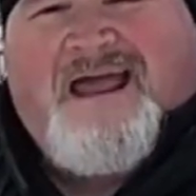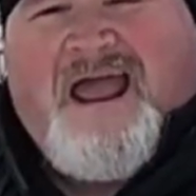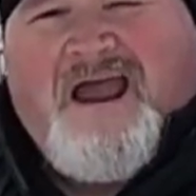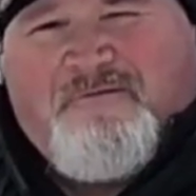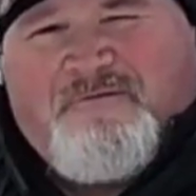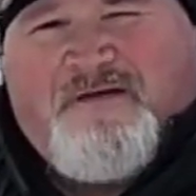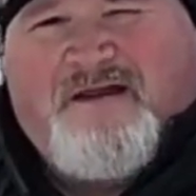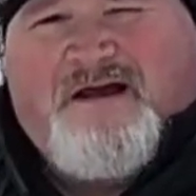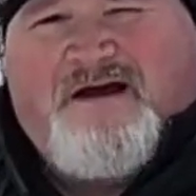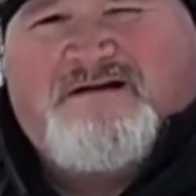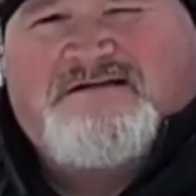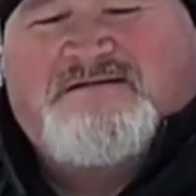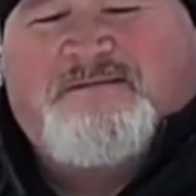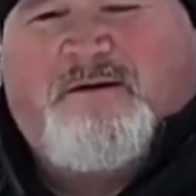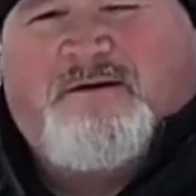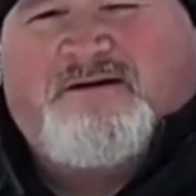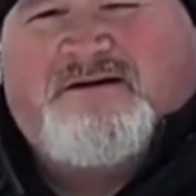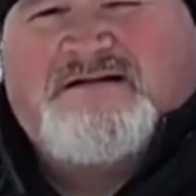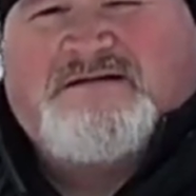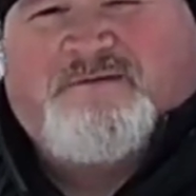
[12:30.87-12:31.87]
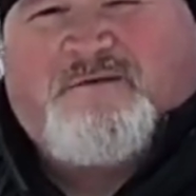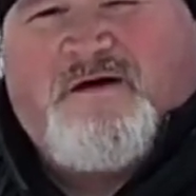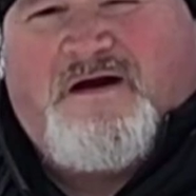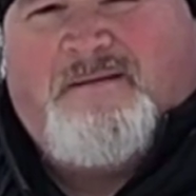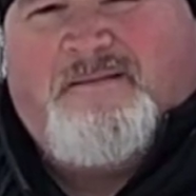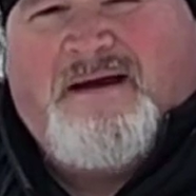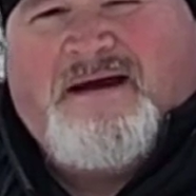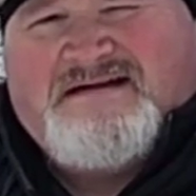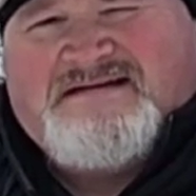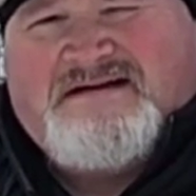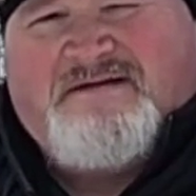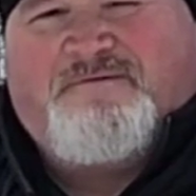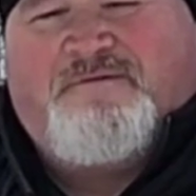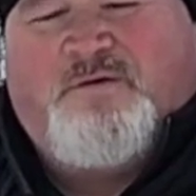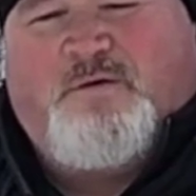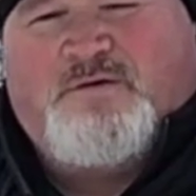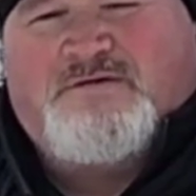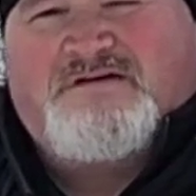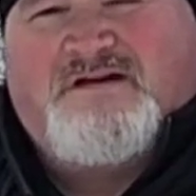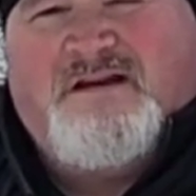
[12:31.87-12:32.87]
everything else about this frame, except for
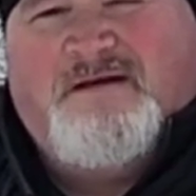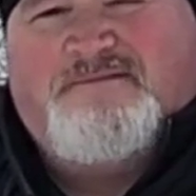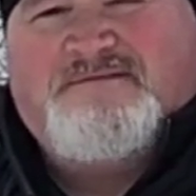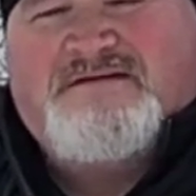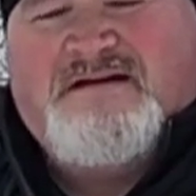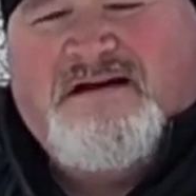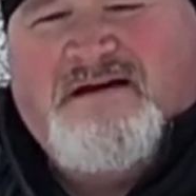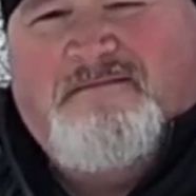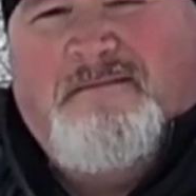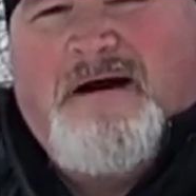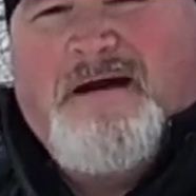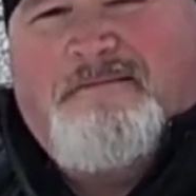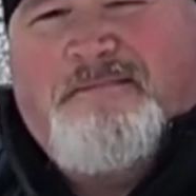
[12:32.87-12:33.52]
those clips, in my